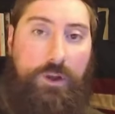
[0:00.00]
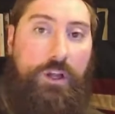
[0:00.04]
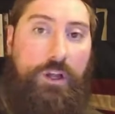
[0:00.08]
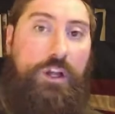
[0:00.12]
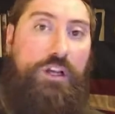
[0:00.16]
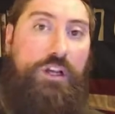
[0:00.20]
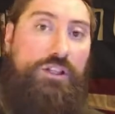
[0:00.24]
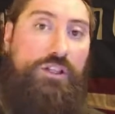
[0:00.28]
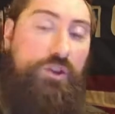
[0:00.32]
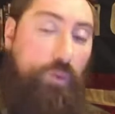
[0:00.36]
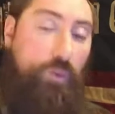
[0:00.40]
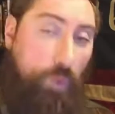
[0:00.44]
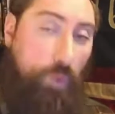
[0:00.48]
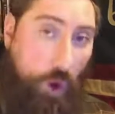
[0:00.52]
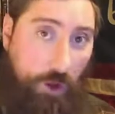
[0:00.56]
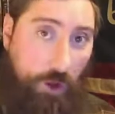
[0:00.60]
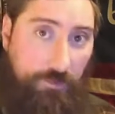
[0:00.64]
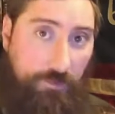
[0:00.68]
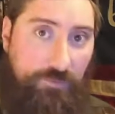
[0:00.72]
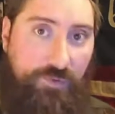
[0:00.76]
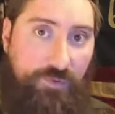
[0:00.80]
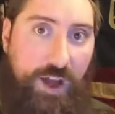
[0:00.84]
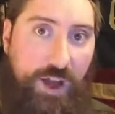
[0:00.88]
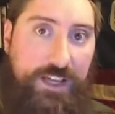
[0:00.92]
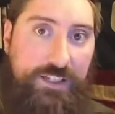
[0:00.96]
So
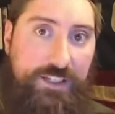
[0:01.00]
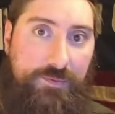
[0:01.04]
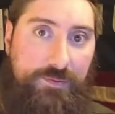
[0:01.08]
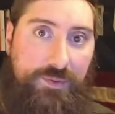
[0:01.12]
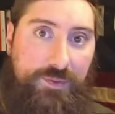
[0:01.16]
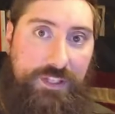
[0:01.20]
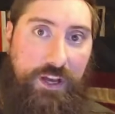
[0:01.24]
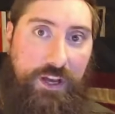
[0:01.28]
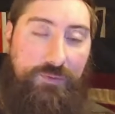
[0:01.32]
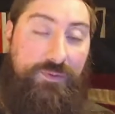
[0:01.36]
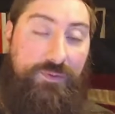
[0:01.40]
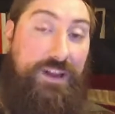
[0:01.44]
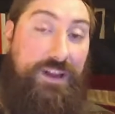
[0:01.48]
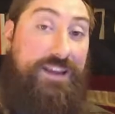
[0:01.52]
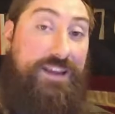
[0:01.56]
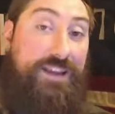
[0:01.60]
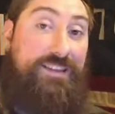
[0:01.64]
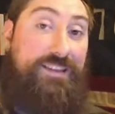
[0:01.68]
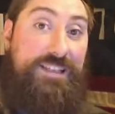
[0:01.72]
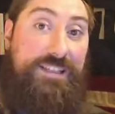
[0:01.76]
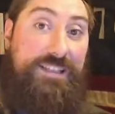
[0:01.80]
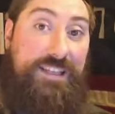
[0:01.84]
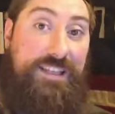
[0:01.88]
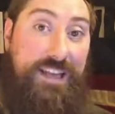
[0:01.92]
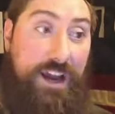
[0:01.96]
Walton finds himself in
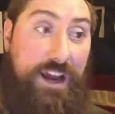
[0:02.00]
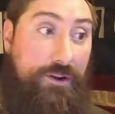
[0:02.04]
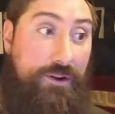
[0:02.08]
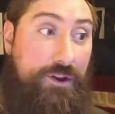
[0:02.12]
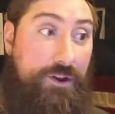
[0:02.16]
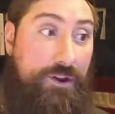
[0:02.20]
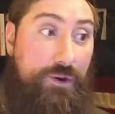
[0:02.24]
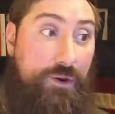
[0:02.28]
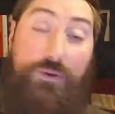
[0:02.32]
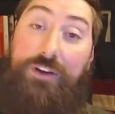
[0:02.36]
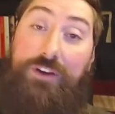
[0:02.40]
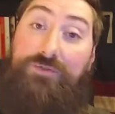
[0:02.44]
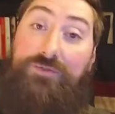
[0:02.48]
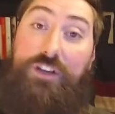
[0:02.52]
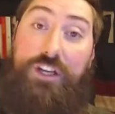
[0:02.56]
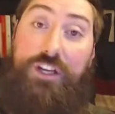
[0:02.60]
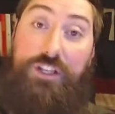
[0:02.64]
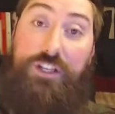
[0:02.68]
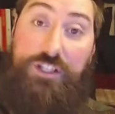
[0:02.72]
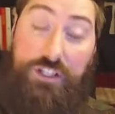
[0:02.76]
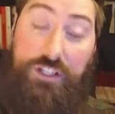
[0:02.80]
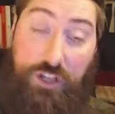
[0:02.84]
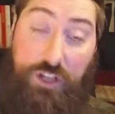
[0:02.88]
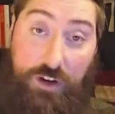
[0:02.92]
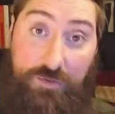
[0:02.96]
this scenario. You have the
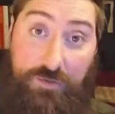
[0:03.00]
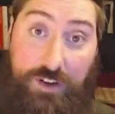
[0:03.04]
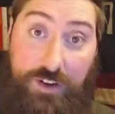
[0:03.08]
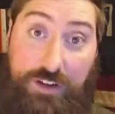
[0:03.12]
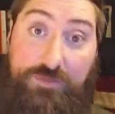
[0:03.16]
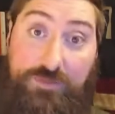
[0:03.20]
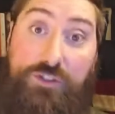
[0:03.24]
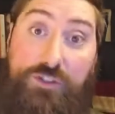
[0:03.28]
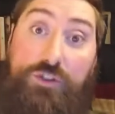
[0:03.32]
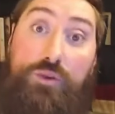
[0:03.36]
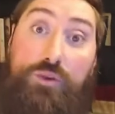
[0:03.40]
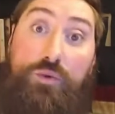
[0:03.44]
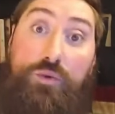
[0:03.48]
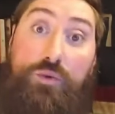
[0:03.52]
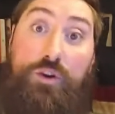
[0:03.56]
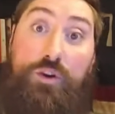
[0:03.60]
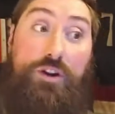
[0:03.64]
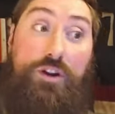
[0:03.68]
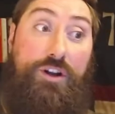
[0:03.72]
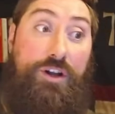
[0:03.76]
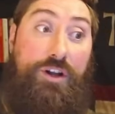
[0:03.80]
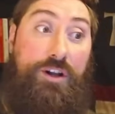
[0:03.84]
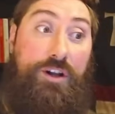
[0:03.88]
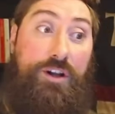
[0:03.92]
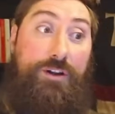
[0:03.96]
conservatives who
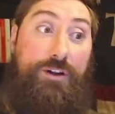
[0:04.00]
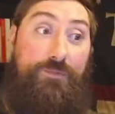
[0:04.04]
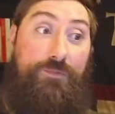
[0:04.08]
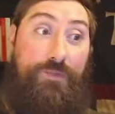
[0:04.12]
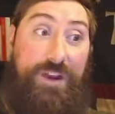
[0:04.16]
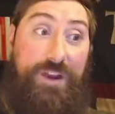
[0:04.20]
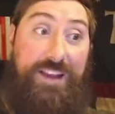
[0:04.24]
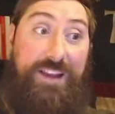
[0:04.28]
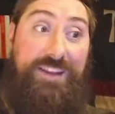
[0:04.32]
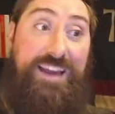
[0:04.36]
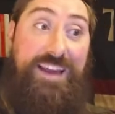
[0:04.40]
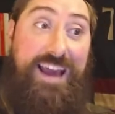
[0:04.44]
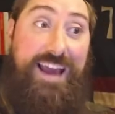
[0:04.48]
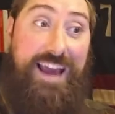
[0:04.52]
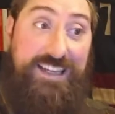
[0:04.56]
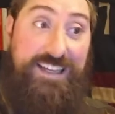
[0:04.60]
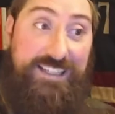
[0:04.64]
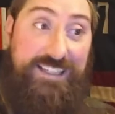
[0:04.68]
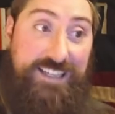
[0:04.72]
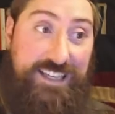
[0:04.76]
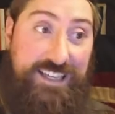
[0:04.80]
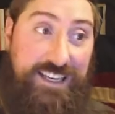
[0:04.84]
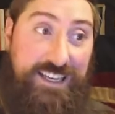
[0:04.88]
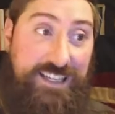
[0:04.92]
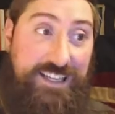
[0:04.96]
are really
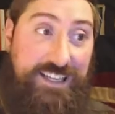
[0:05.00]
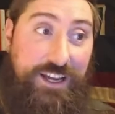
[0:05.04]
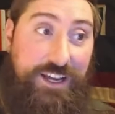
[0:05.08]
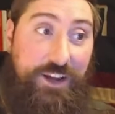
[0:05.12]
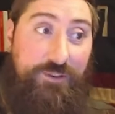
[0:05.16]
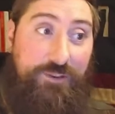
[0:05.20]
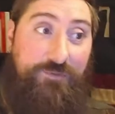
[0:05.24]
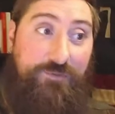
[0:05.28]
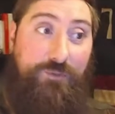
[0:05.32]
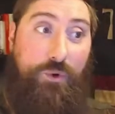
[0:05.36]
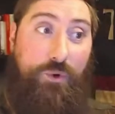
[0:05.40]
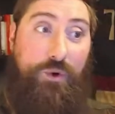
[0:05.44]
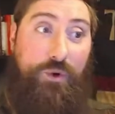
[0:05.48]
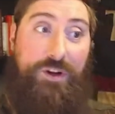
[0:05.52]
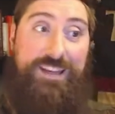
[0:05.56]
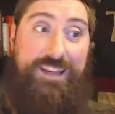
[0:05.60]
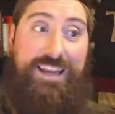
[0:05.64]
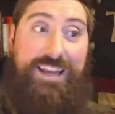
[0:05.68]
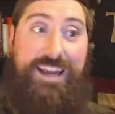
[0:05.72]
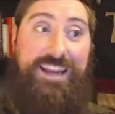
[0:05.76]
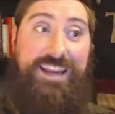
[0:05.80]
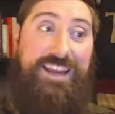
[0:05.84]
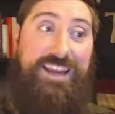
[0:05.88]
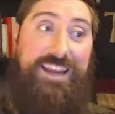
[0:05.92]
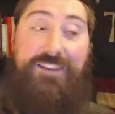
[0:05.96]
hesitant for
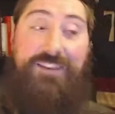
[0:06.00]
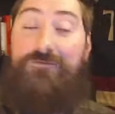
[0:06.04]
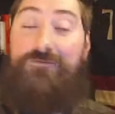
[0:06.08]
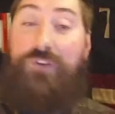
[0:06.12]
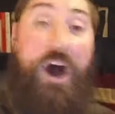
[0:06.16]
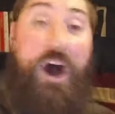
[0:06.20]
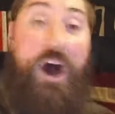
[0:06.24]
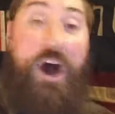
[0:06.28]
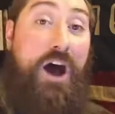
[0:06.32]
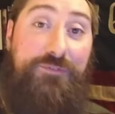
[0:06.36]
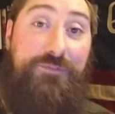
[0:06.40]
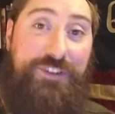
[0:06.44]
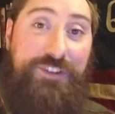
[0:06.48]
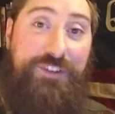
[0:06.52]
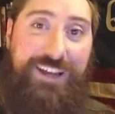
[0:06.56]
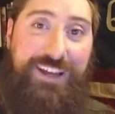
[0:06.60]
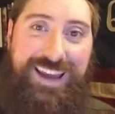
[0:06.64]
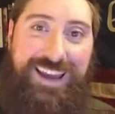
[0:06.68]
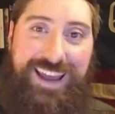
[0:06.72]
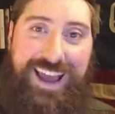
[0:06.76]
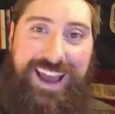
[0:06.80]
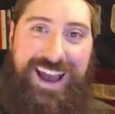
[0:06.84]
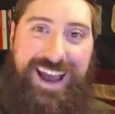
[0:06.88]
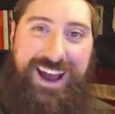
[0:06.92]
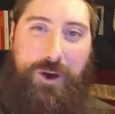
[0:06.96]
getting involved
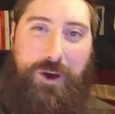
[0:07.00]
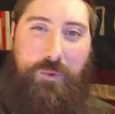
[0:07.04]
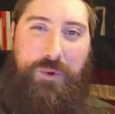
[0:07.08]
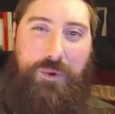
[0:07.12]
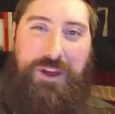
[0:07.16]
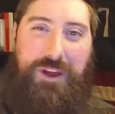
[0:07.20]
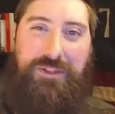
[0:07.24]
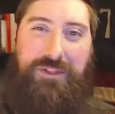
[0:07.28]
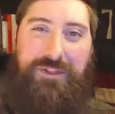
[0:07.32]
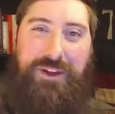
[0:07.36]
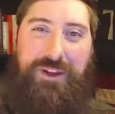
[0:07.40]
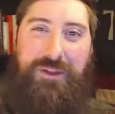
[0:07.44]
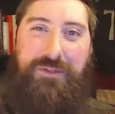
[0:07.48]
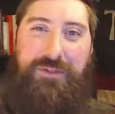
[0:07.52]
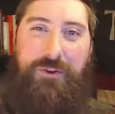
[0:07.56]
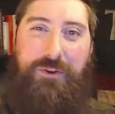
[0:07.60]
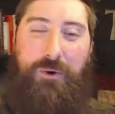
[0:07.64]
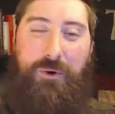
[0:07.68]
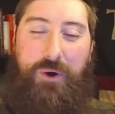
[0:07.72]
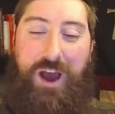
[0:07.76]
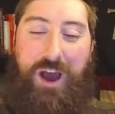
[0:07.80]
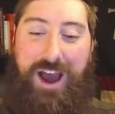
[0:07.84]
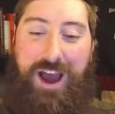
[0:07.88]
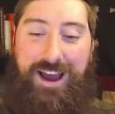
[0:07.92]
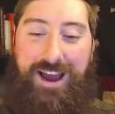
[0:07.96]
uh, with the, the
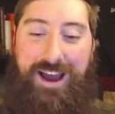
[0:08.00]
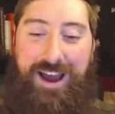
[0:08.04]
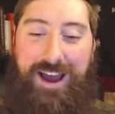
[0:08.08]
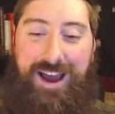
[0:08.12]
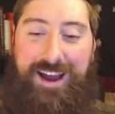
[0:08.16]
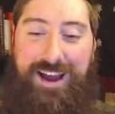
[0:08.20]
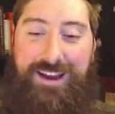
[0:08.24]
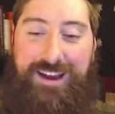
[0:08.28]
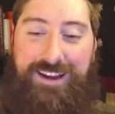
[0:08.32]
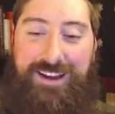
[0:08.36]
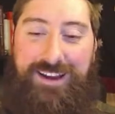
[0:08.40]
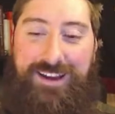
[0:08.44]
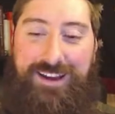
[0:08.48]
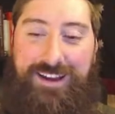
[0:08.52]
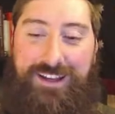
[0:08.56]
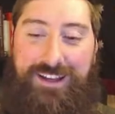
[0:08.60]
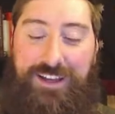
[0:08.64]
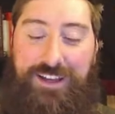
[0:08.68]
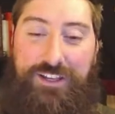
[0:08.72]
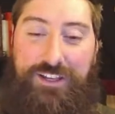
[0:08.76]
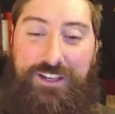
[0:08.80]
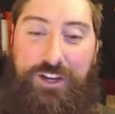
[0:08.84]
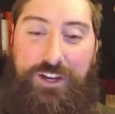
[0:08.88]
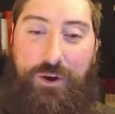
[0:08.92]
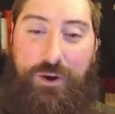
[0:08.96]
uh, uh,
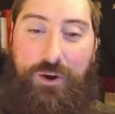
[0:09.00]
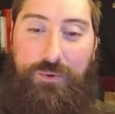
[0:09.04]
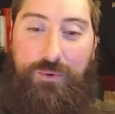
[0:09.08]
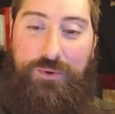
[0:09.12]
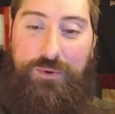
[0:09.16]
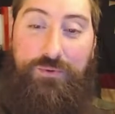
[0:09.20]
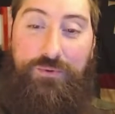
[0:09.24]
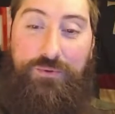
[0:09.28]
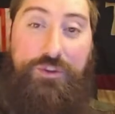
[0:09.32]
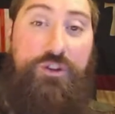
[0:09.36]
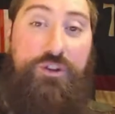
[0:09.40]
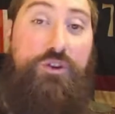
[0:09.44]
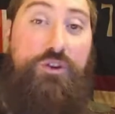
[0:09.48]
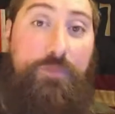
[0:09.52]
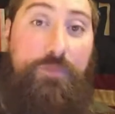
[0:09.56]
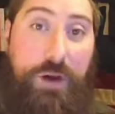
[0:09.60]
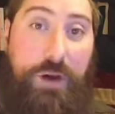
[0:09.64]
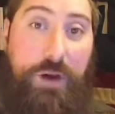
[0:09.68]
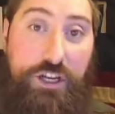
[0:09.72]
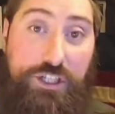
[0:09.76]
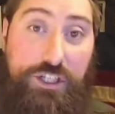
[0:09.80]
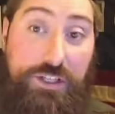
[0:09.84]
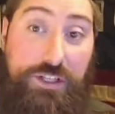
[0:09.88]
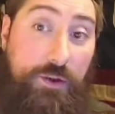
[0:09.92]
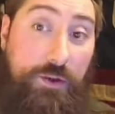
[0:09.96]
you know too
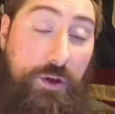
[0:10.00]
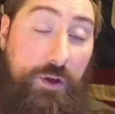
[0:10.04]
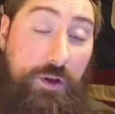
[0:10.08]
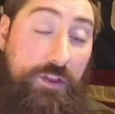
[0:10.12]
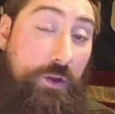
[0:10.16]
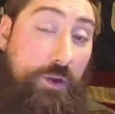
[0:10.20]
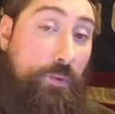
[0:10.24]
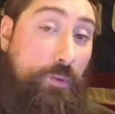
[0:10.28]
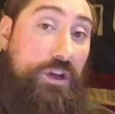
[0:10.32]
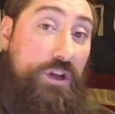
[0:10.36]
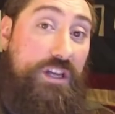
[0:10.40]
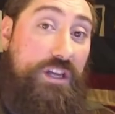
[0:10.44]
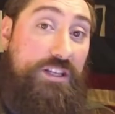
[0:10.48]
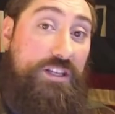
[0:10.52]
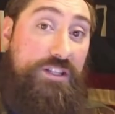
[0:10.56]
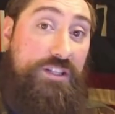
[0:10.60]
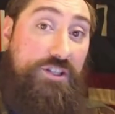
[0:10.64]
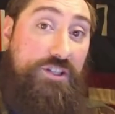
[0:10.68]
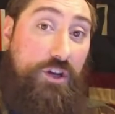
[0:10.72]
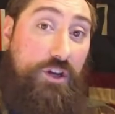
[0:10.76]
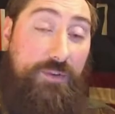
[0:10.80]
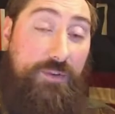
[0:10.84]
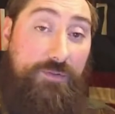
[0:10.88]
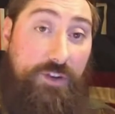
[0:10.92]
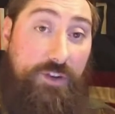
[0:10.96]
much, and they they want a
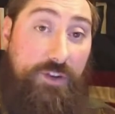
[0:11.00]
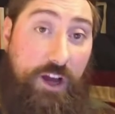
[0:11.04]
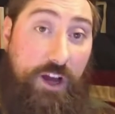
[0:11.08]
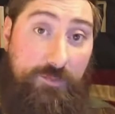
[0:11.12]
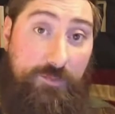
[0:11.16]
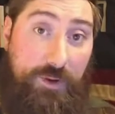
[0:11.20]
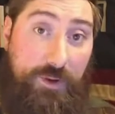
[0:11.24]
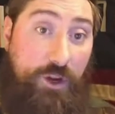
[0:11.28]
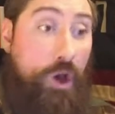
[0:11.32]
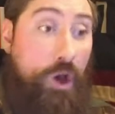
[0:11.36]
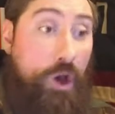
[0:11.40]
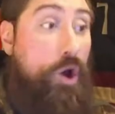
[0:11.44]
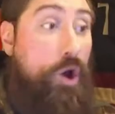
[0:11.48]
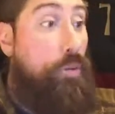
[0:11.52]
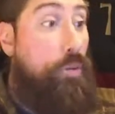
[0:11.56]
conservative government.